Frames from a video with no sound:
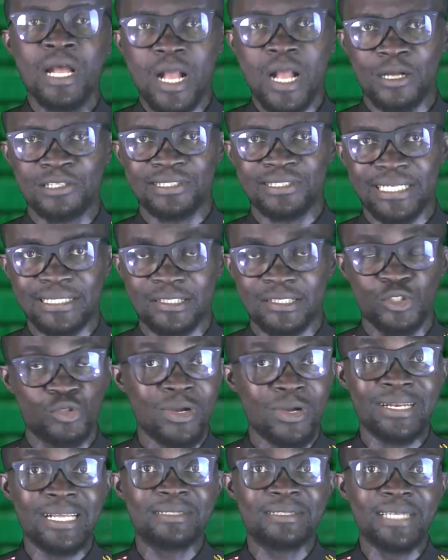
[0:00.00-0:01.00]
context to
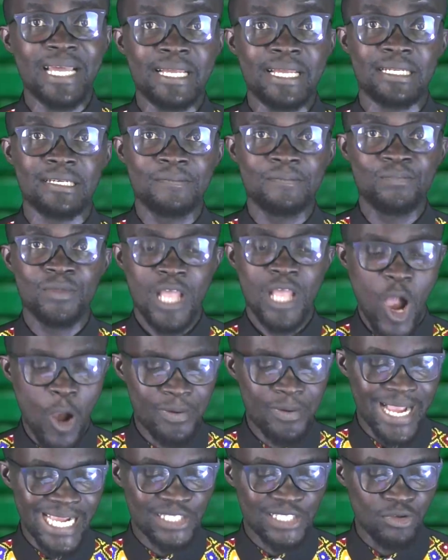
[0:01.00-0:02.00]
understand. How
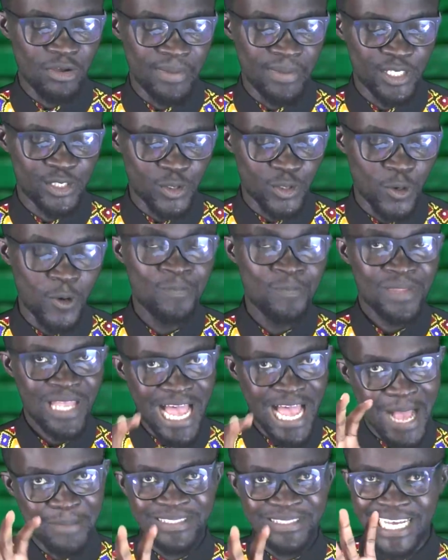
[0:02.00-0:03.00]
we get to him. So
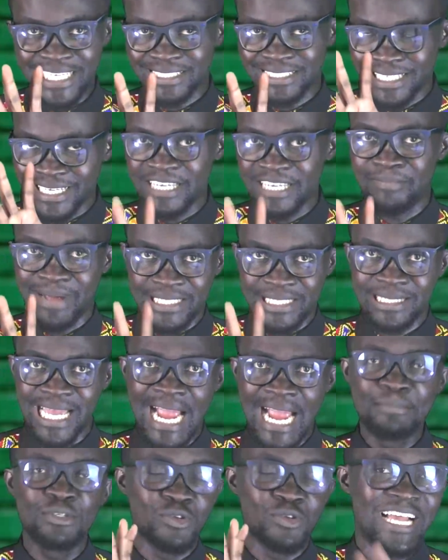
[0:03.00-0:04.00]
I'm just taking my
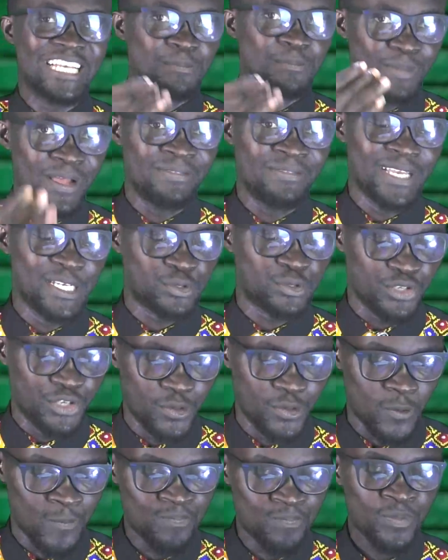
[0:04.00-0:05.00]
time to explain this to
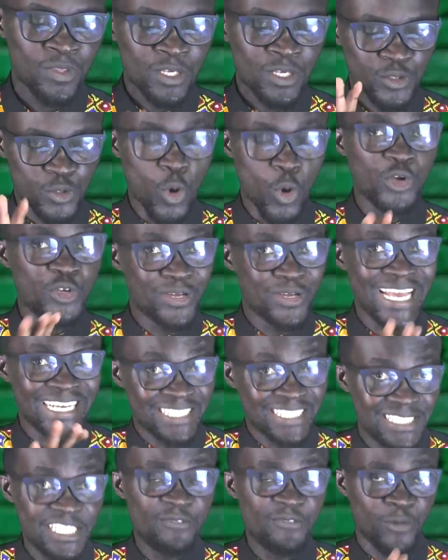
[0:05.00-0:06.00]
you. So you can
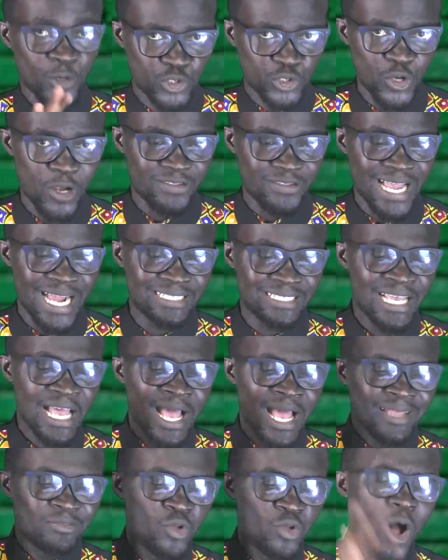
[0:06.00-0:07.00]
see for sure that
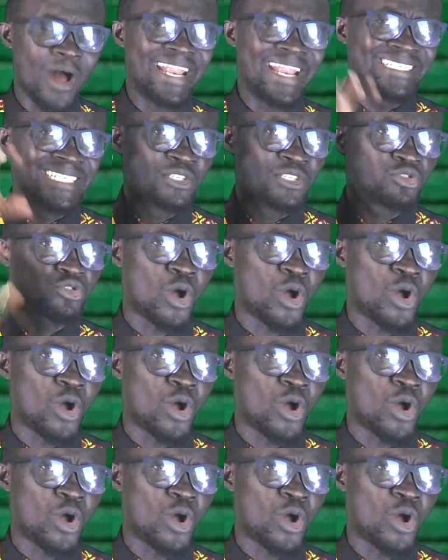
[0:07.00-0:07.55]
God isn't